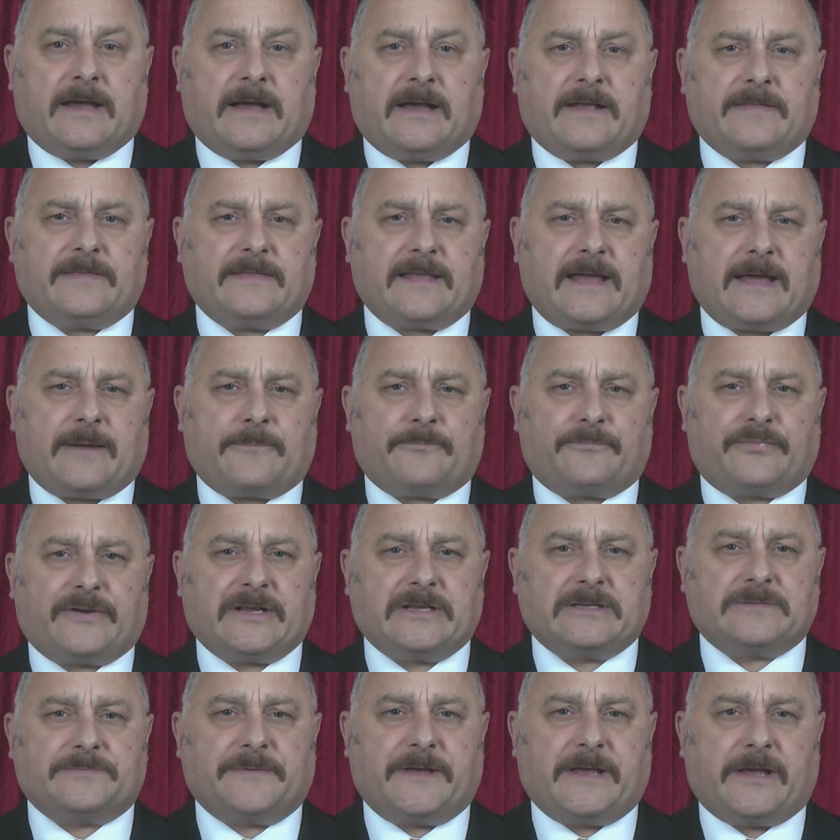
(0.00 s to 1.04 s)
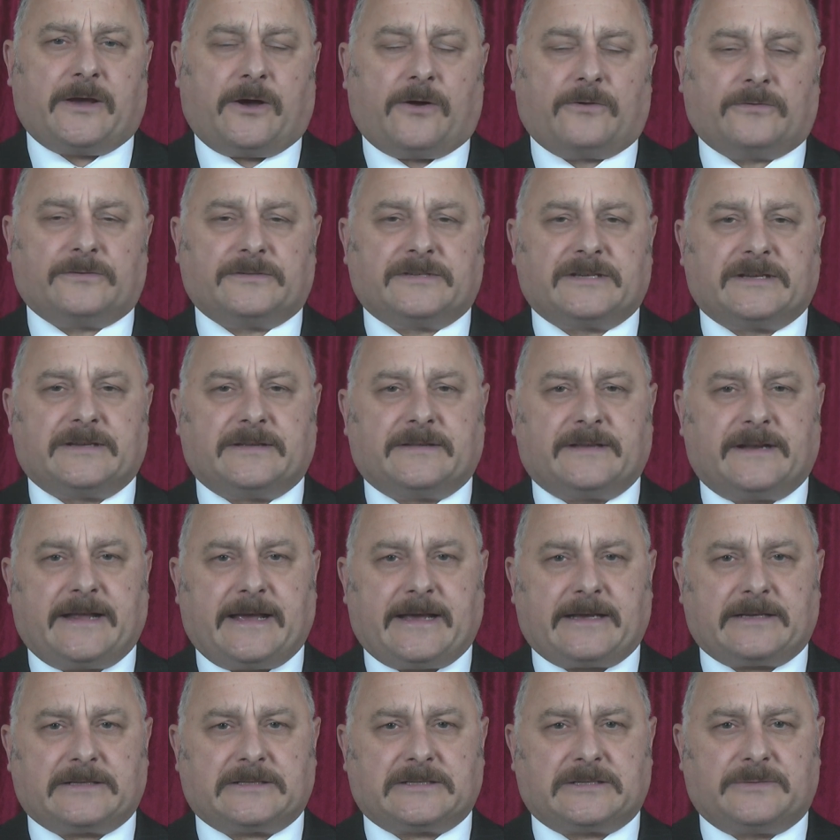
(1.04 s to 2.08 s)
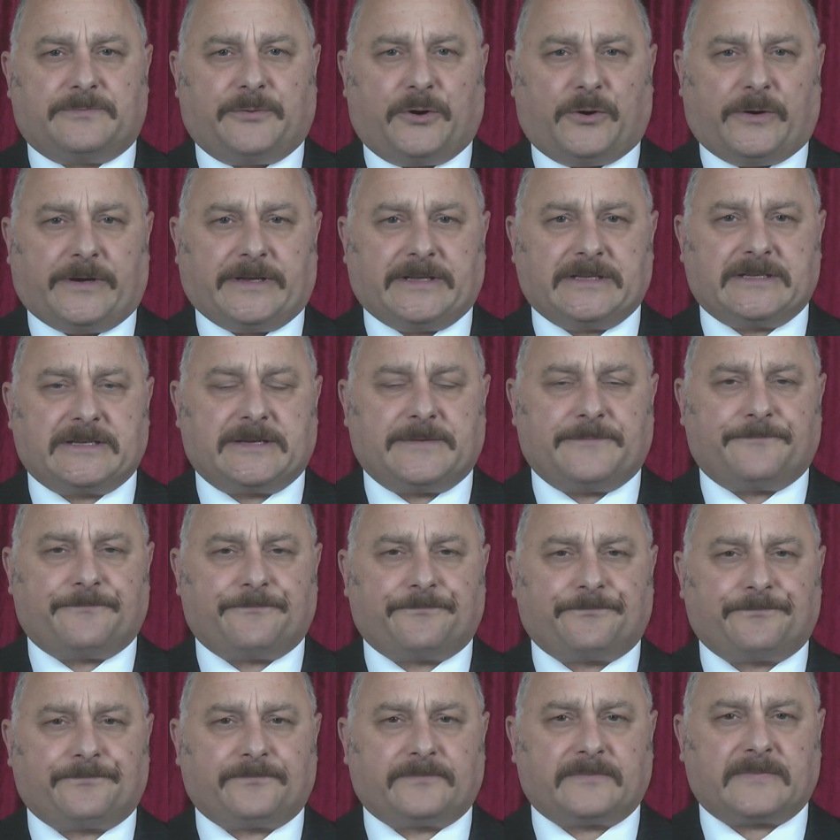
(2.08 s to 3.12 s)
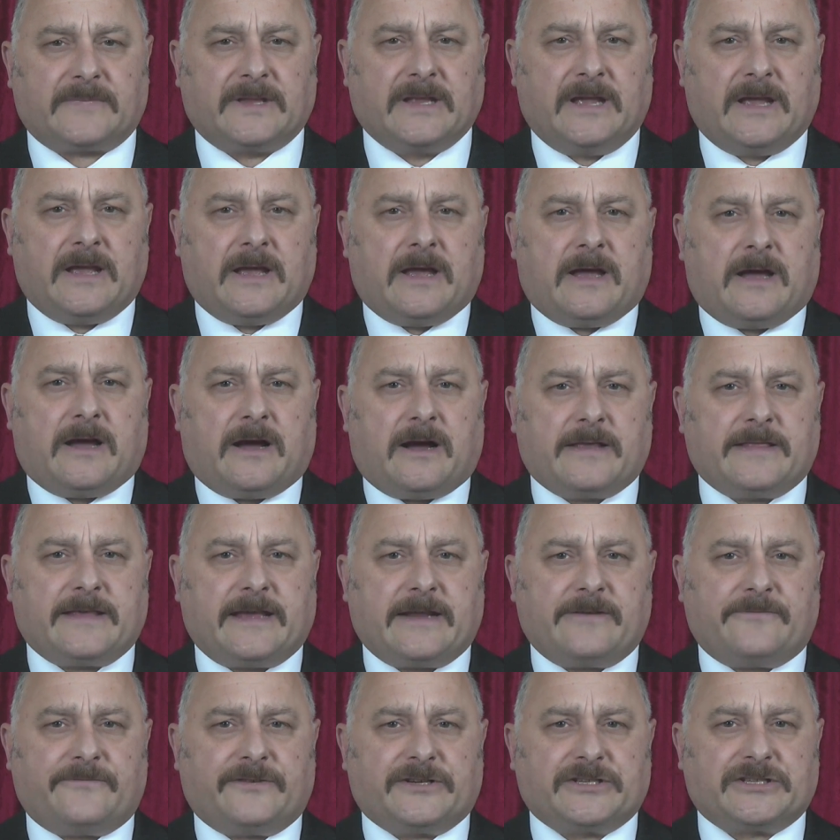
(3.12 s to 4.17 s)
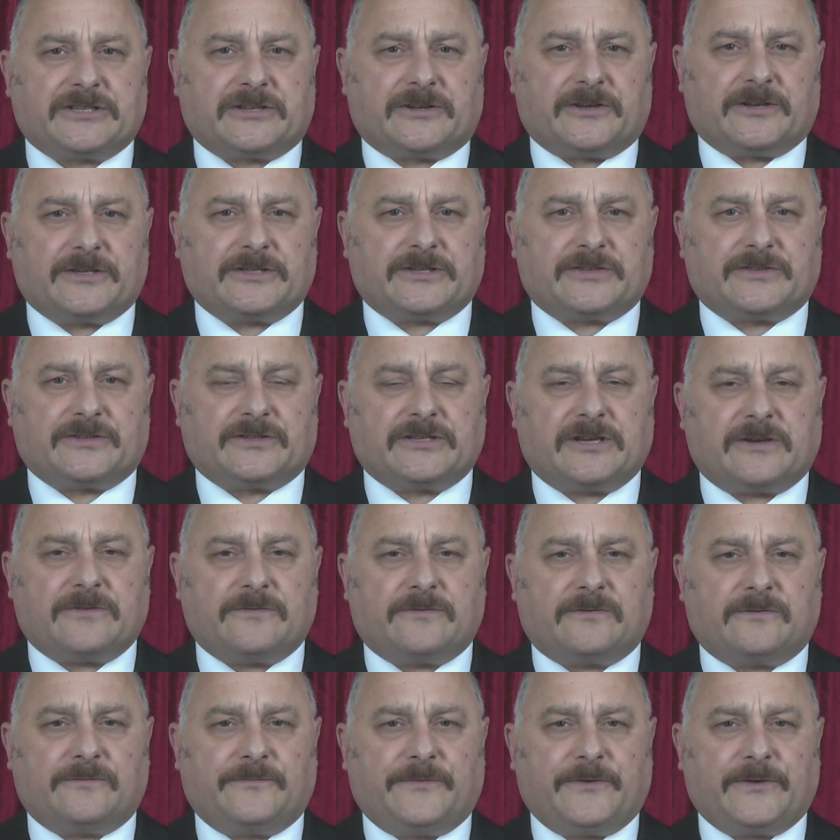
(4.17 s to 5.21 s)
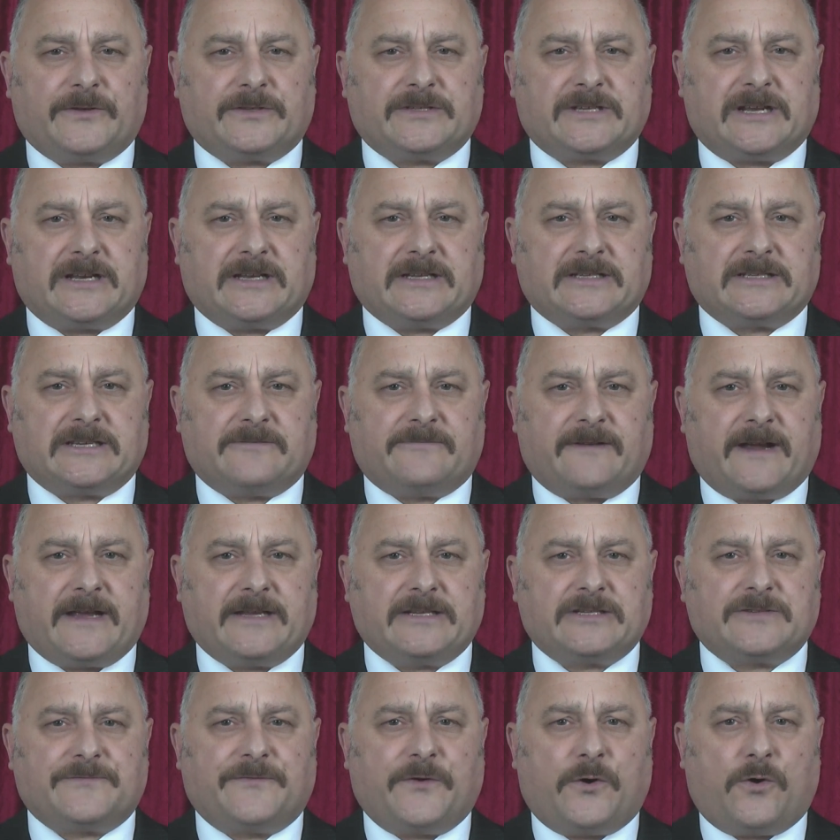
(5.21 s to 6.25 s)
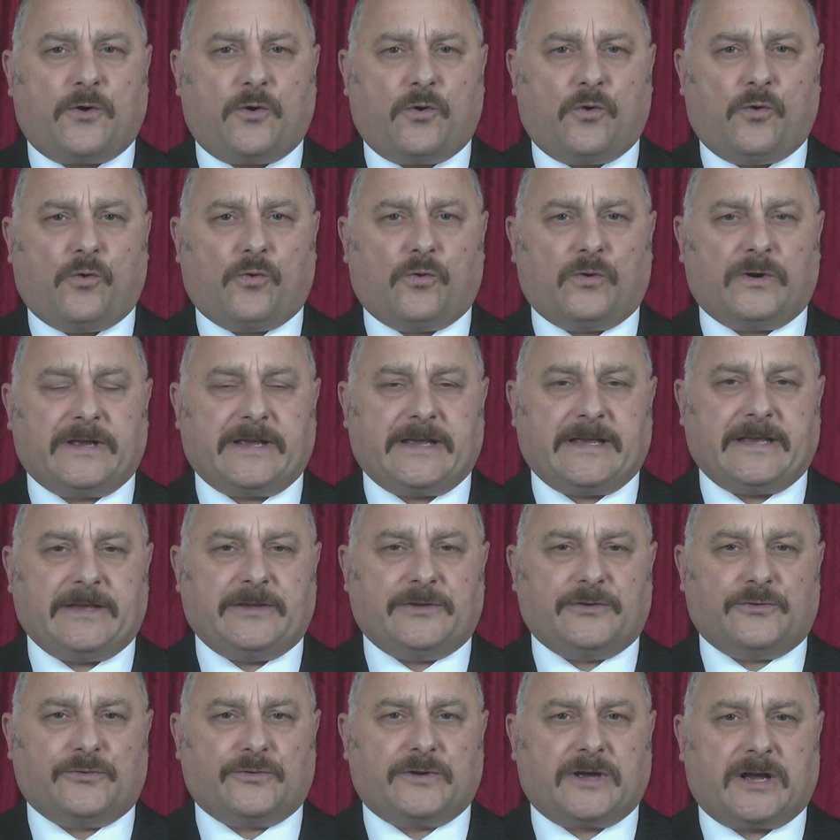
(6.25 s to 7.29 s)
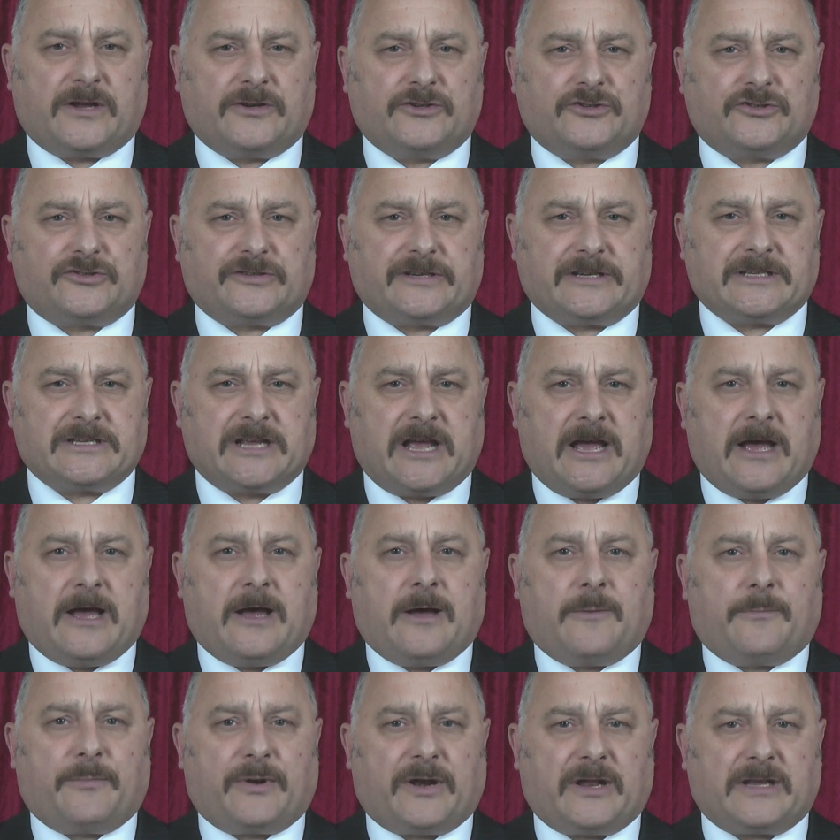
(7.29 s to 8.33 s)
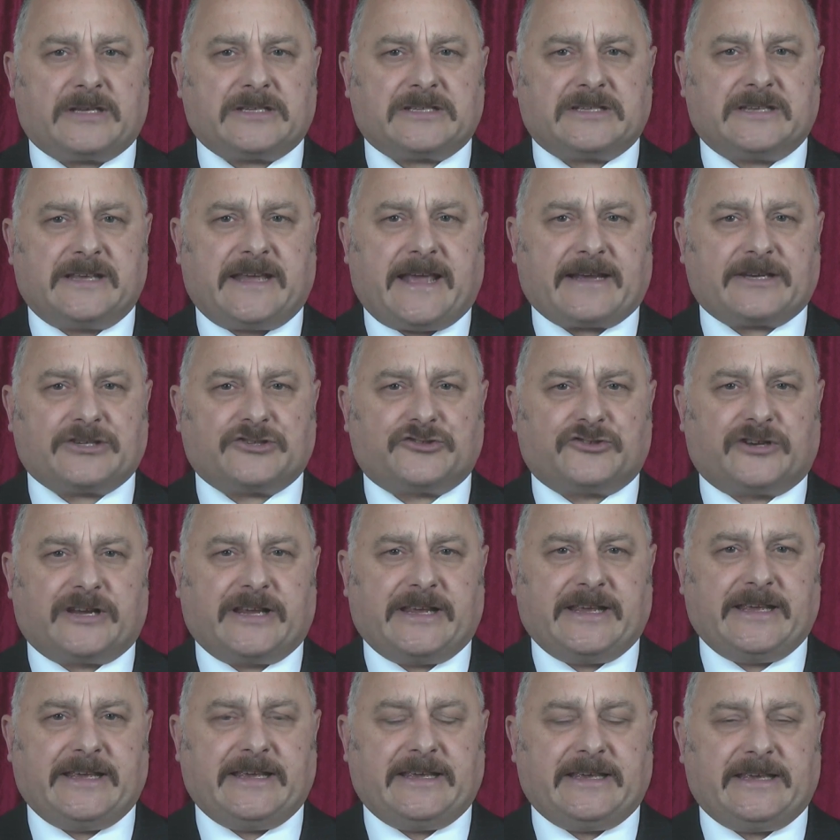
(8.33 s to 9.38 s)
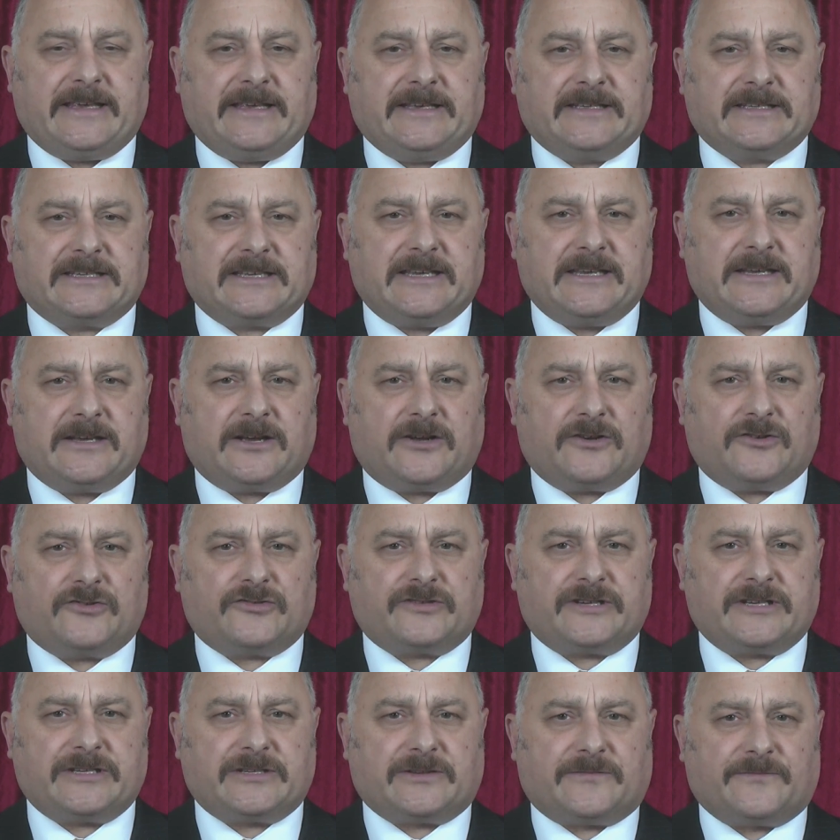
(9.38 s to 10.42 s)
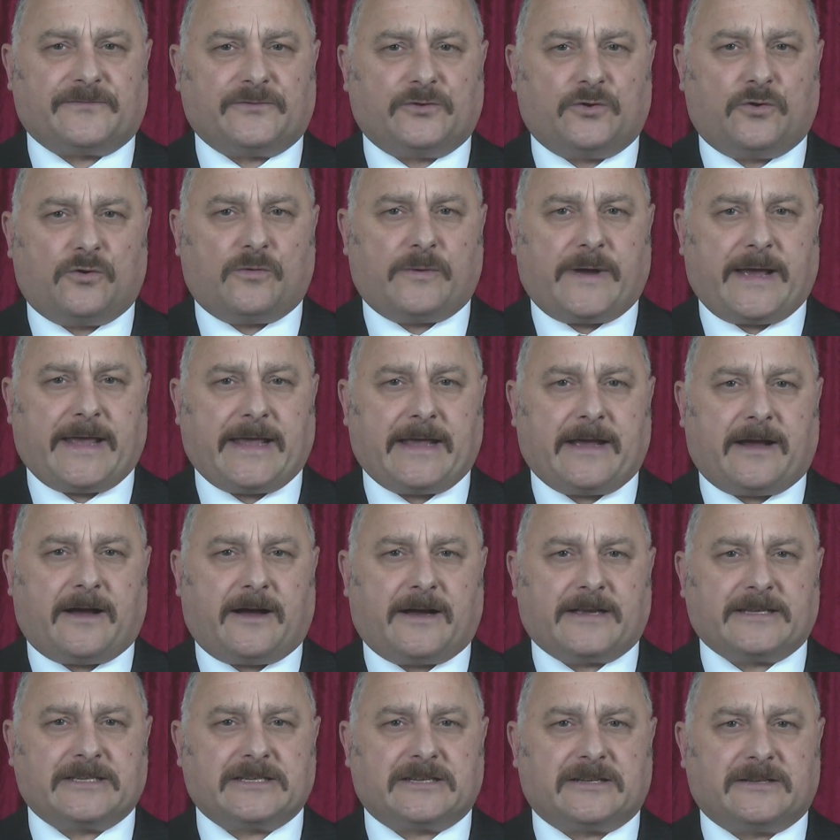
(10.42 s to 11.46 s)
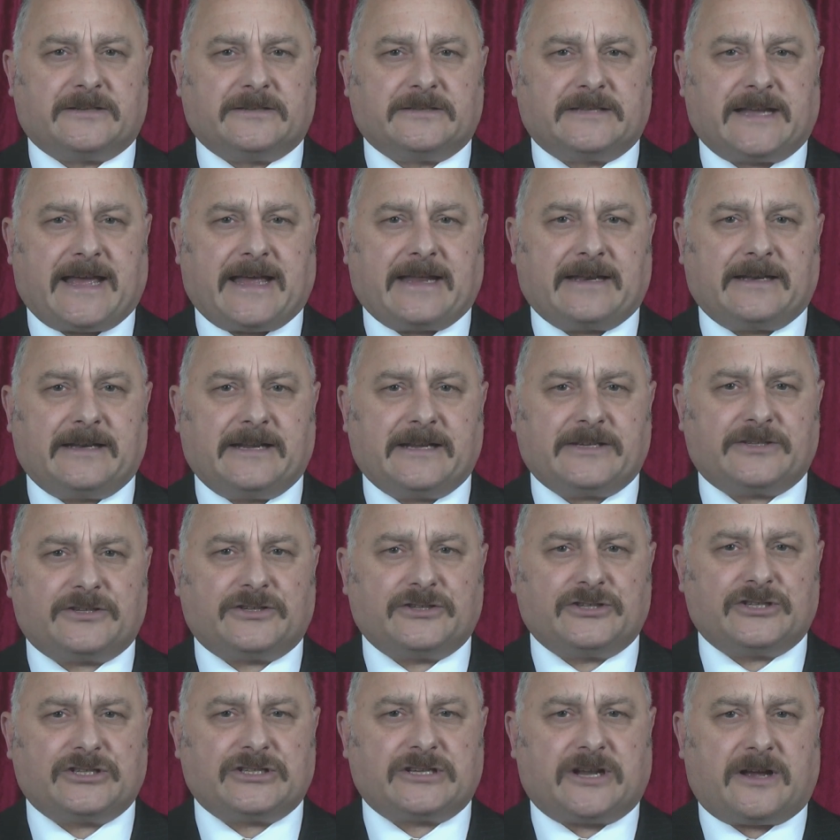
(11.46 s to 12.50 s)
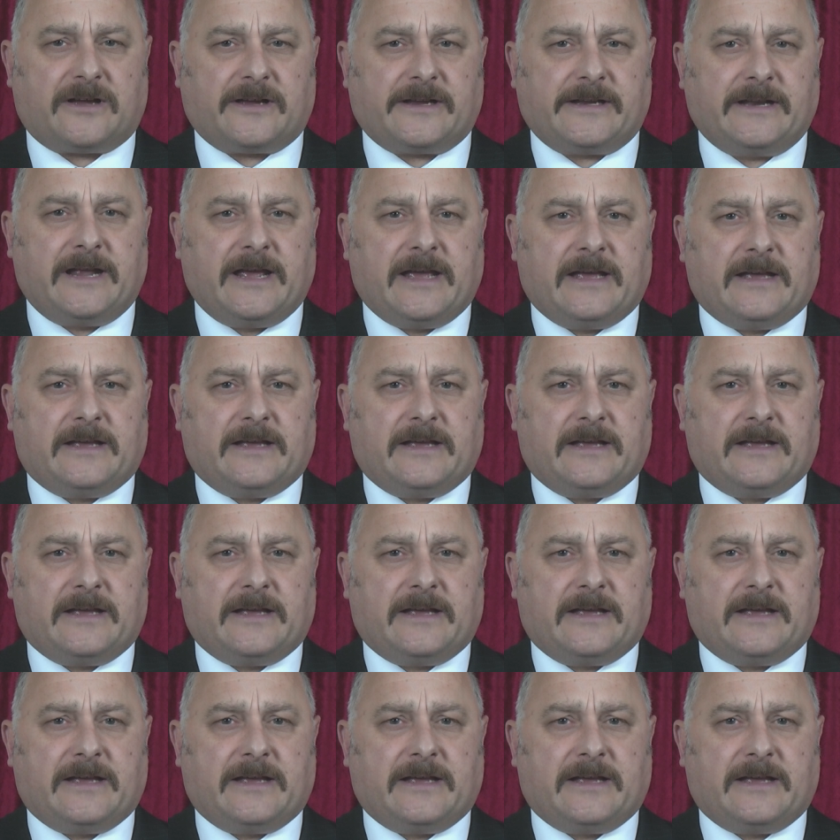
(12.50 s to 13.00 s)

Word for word: And that brings me on to the next point. I then researched the total fertility rates for all EU countries, plus the extra EEC countries of Norway, Iceland and Liechtenstein,